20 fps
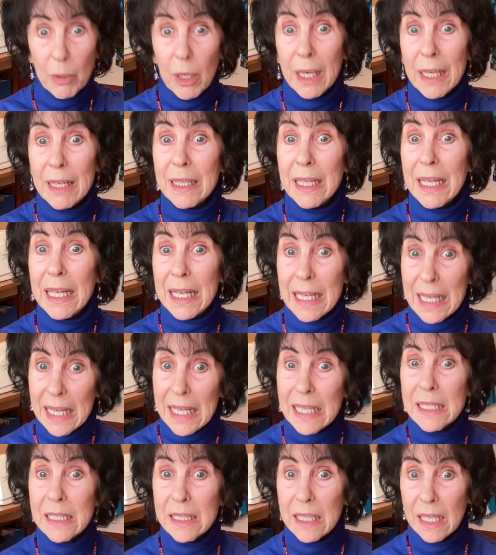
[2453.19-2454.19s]
But it
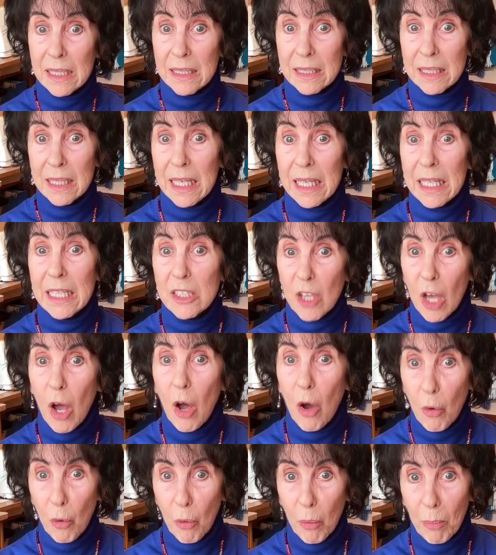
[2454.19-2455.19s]
hits us. It hits
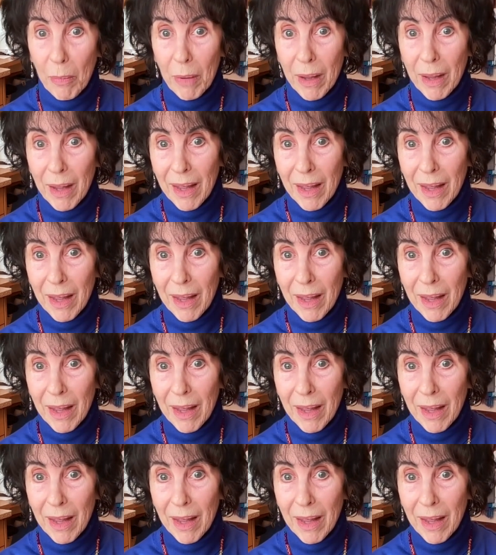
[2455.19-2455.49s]
home.